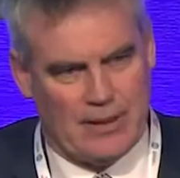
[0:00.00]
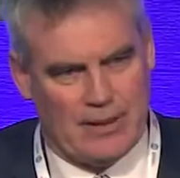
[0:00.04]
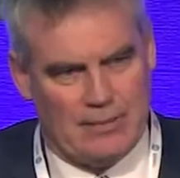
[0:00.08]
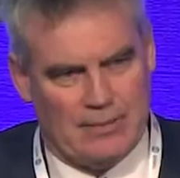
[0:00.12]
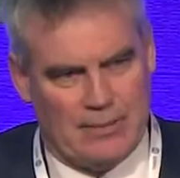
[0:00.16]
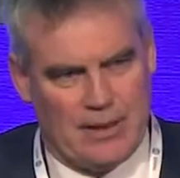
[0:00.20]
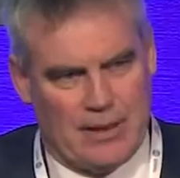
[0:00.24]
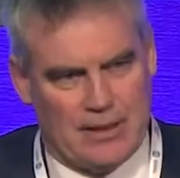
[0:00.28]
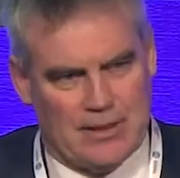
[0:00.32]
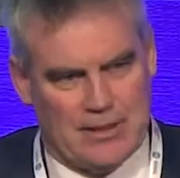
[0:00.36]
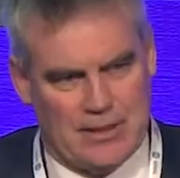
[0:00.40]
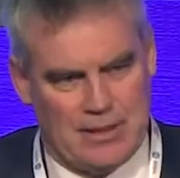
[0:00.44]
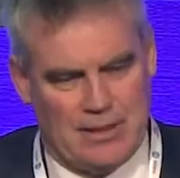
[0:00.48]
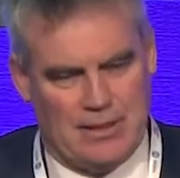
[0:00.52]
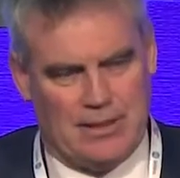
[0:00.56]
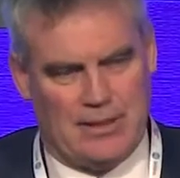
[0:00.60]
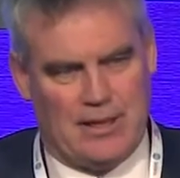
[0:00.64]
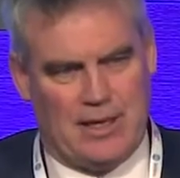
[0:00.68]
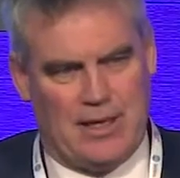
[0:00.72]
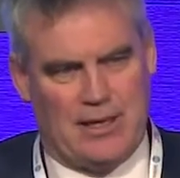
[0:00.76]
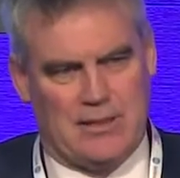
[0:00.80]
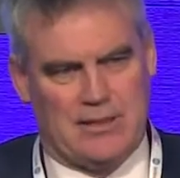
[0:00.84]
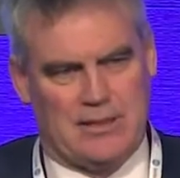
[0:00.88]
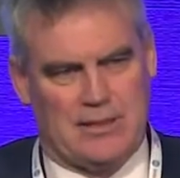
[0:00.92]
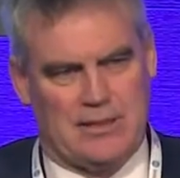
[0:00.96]
about
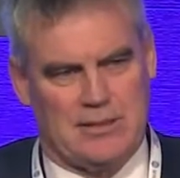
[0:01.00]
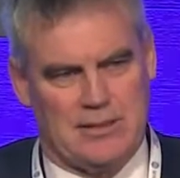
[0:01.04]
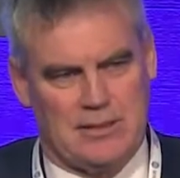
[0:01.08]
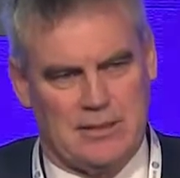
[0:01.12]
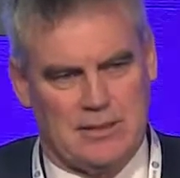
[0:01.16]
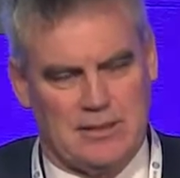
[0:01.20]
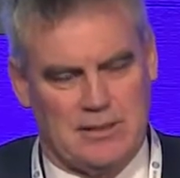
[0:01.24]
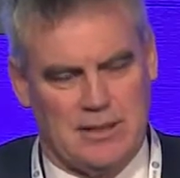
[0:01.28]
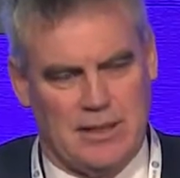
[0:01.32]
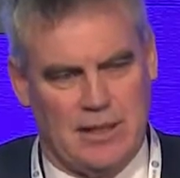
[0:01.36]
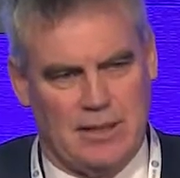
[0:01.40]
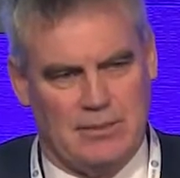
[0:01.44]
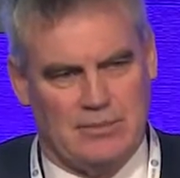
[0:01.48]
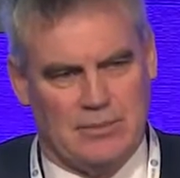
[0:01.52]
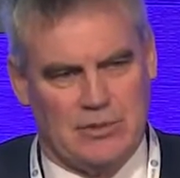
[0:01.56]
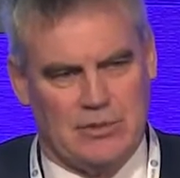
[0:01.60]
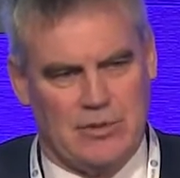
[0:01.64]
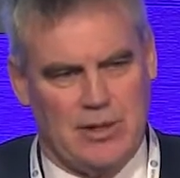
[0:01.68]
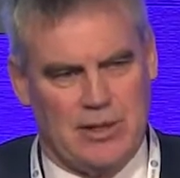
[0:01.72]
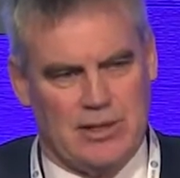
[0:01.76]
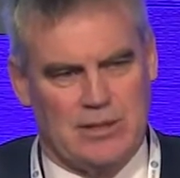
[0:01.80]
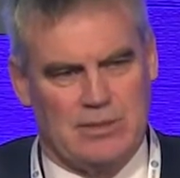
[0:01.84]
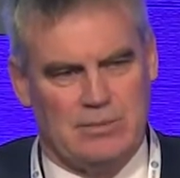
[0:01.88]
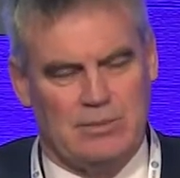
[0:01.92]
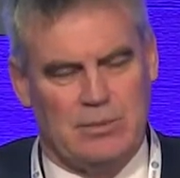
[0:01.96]
10,000 um,
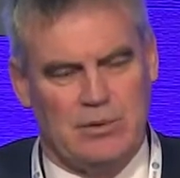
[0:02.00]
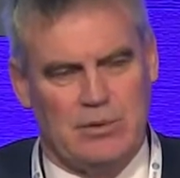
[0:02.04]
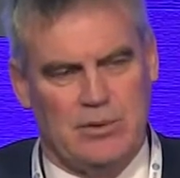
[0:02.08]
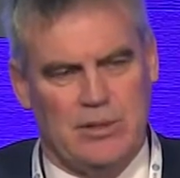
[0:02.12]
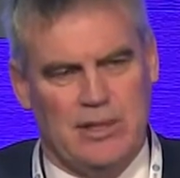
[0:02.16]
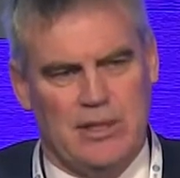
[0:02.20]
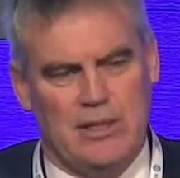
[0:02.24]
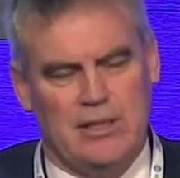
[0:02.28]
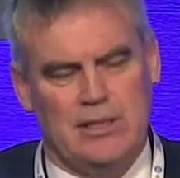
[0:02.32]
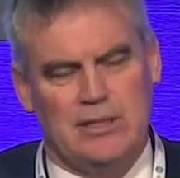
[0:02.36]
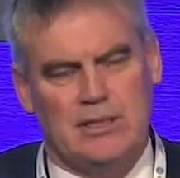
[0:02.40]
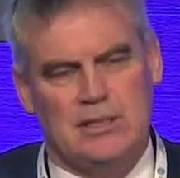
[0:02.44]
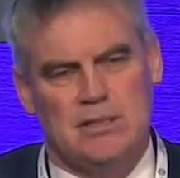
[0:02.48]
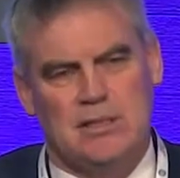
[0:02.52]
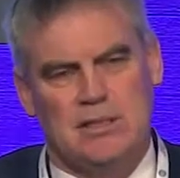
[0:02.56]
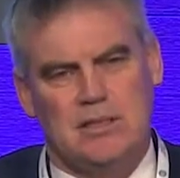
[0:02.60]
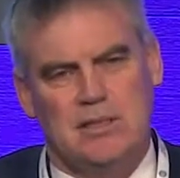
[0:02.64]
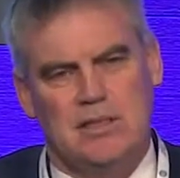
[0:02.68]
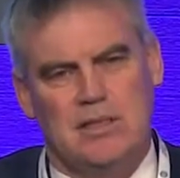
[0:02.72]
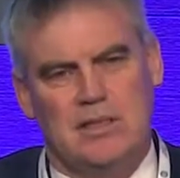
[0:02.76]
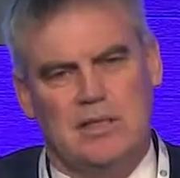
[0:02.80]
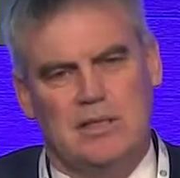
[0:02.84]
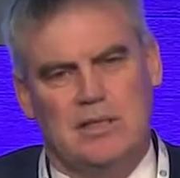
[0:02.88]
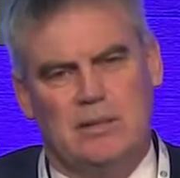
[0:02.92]
direct employees,